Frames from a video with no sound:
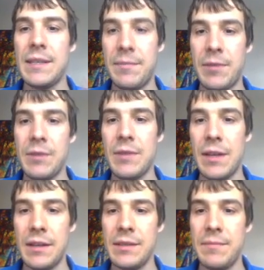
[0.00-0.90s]

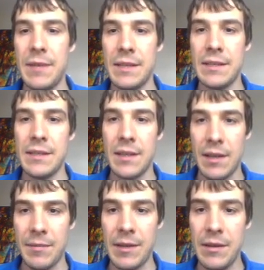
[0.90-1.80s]
protons because it's
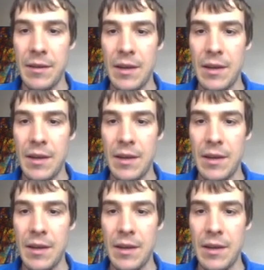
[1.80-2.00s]
carbon,